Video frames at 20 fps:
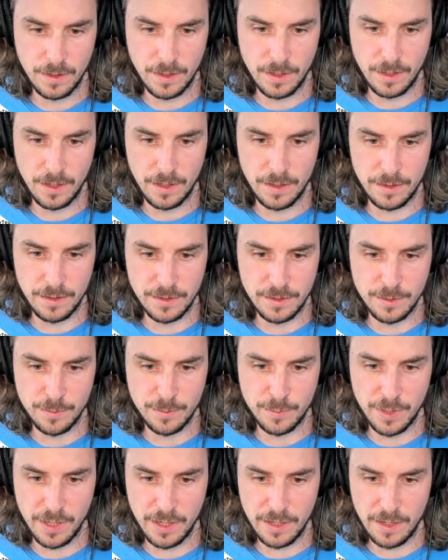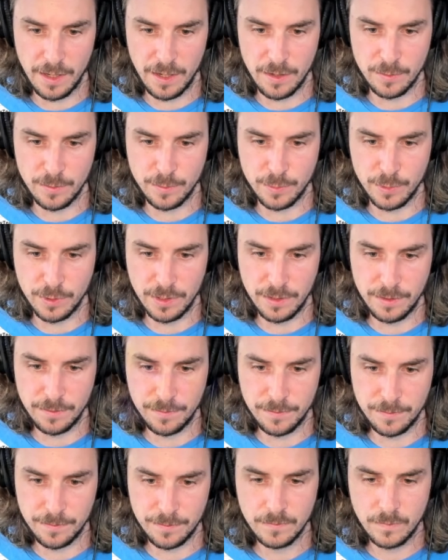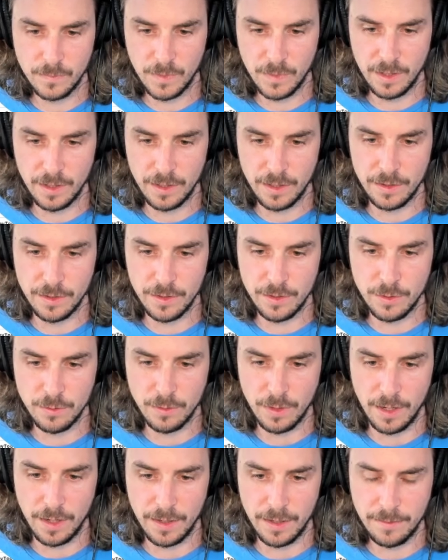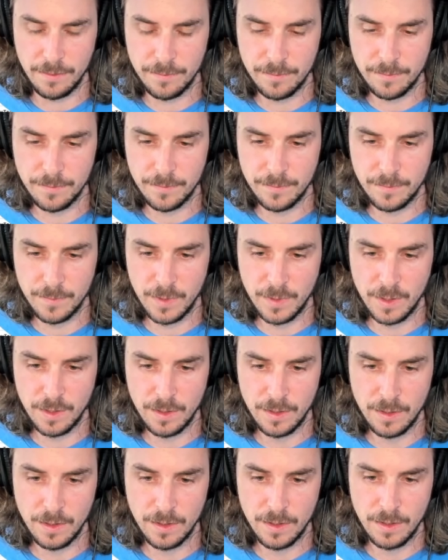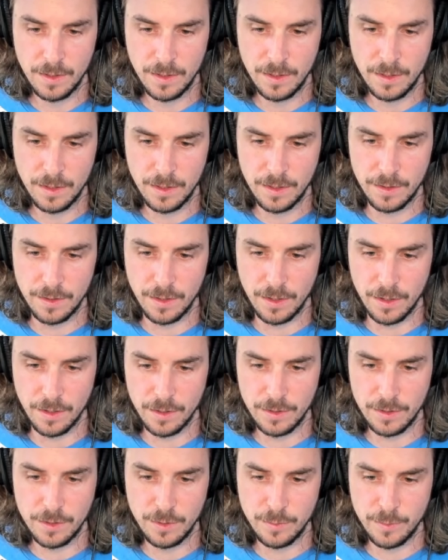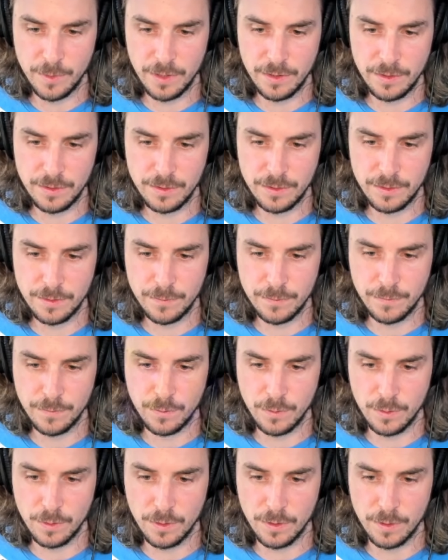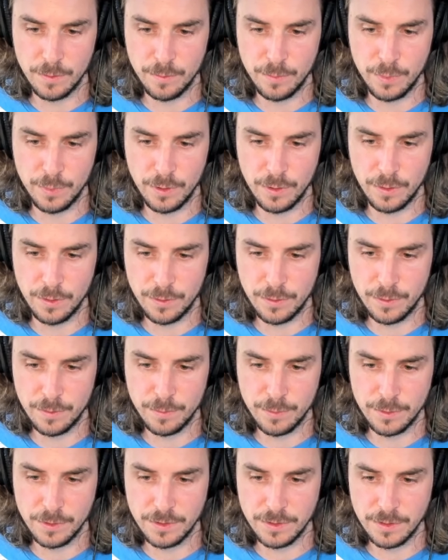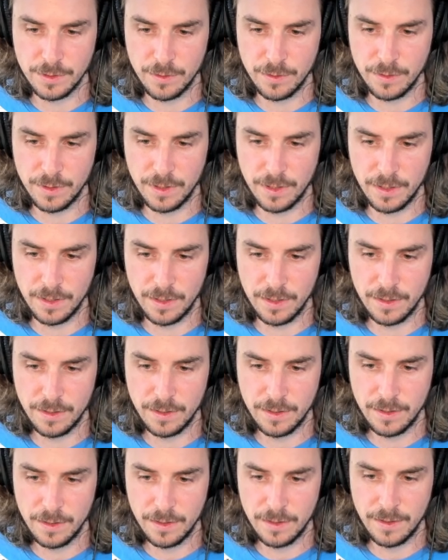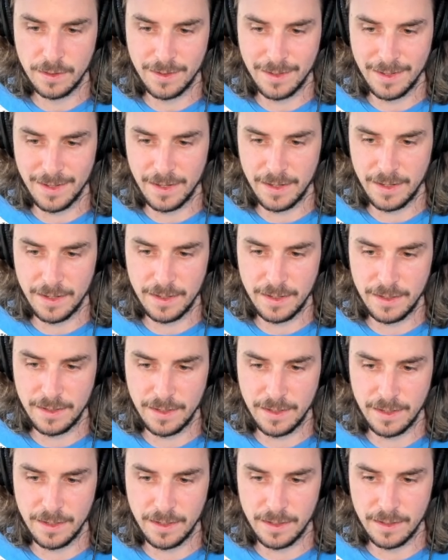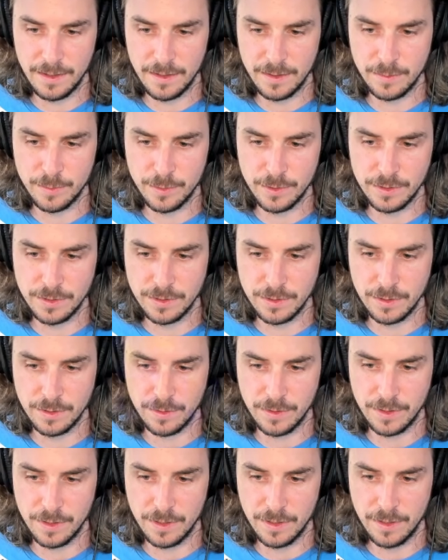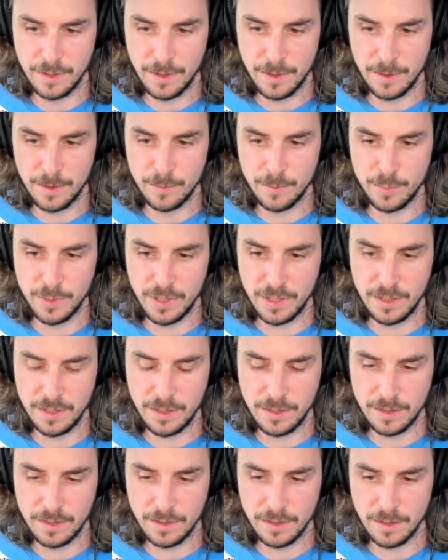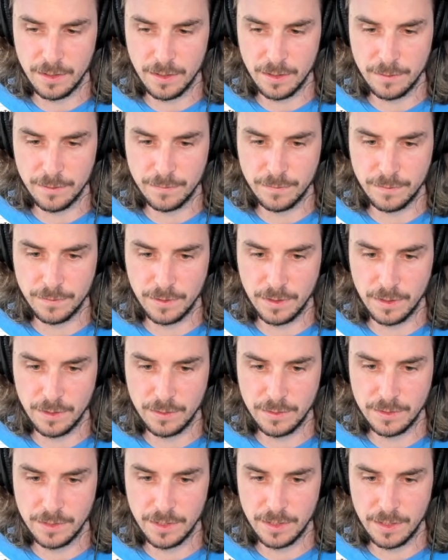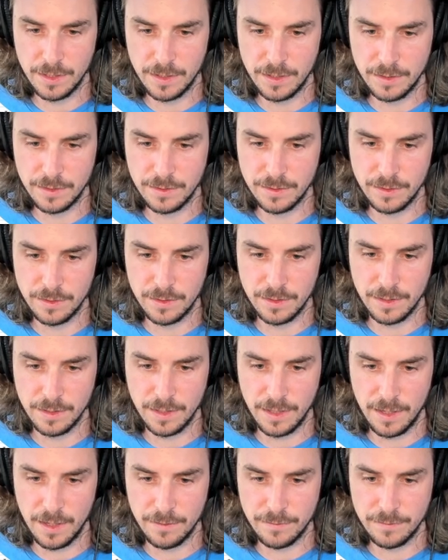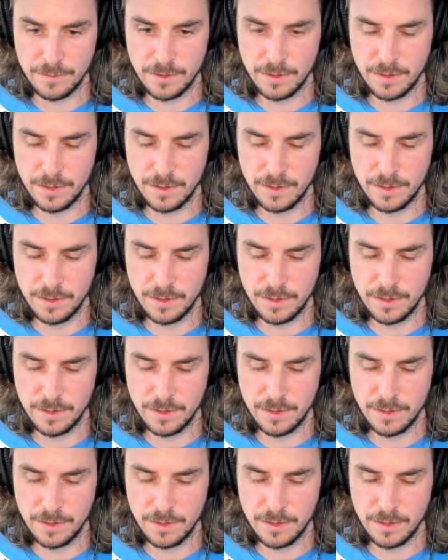In the debate output in the UI, the arguments for both persona A and persona B are floated to the left.